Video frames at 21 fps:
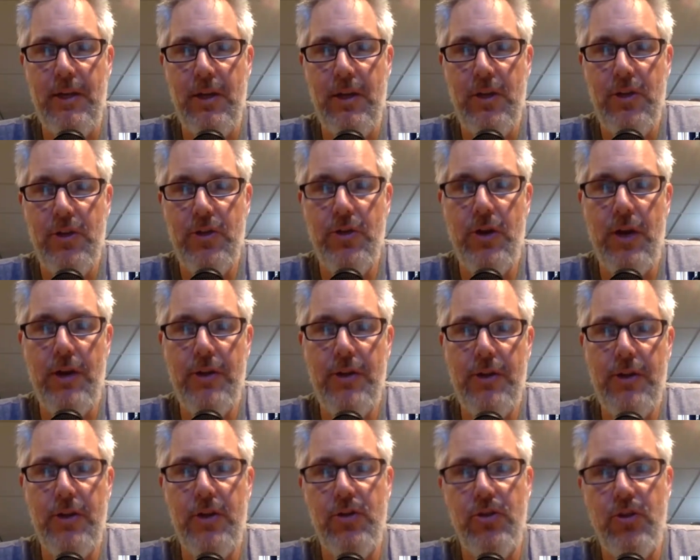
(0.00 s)
So you're either
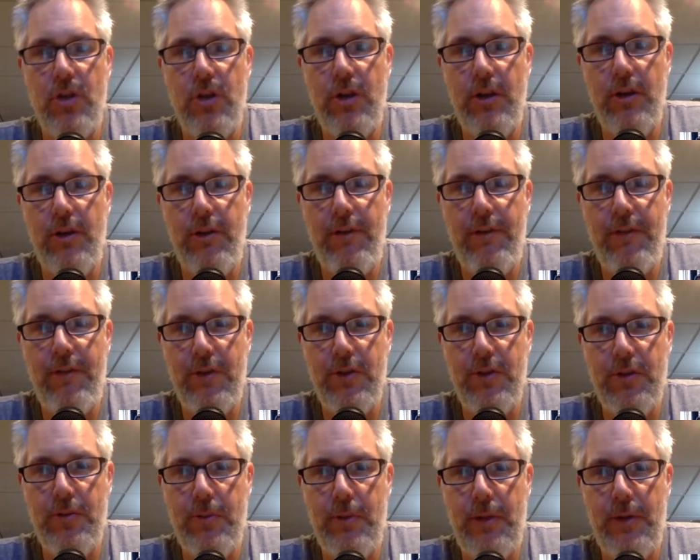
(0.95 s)
going to draw an interference
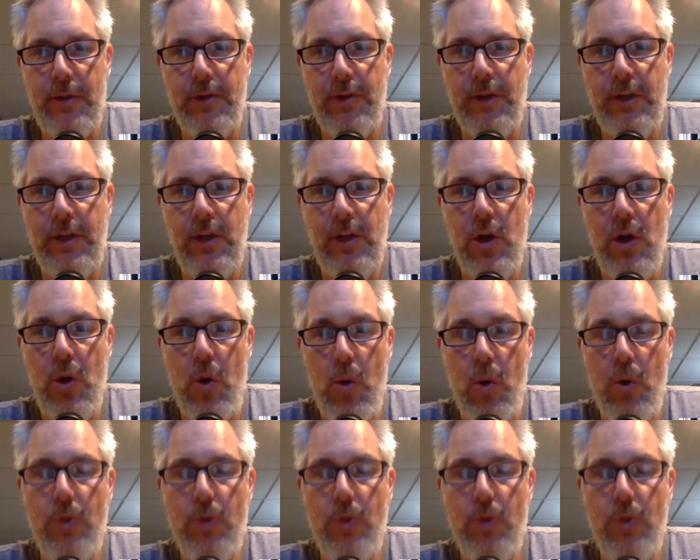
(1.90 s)
penalty, or